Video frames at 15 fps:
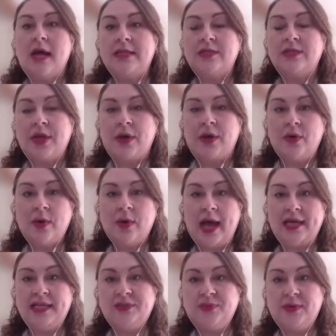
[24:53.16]
So I
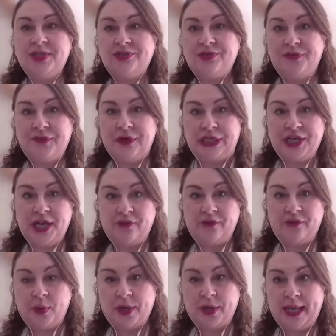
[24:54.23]
just want to refresh
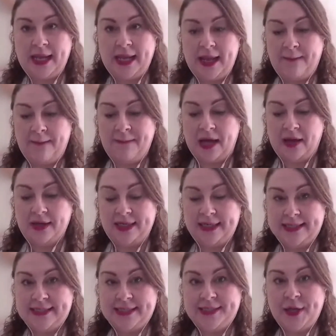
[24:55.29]
everybody about it.
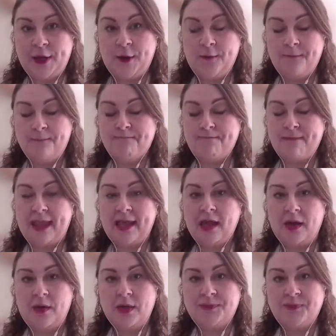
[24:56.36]
So
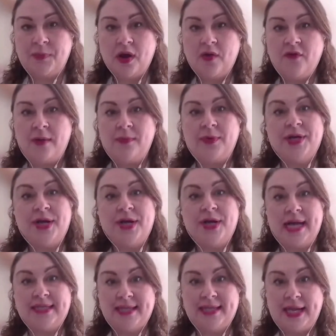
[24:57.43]
as part of our
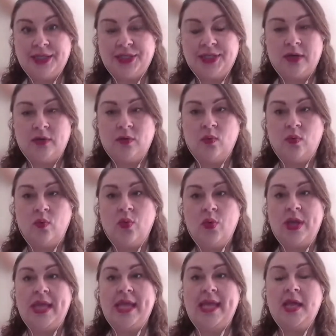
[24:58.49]
modernization,
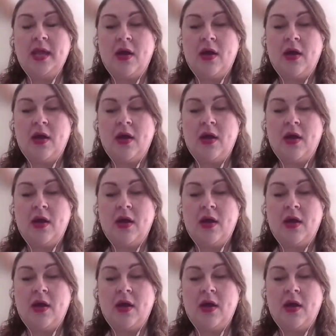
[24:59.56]
we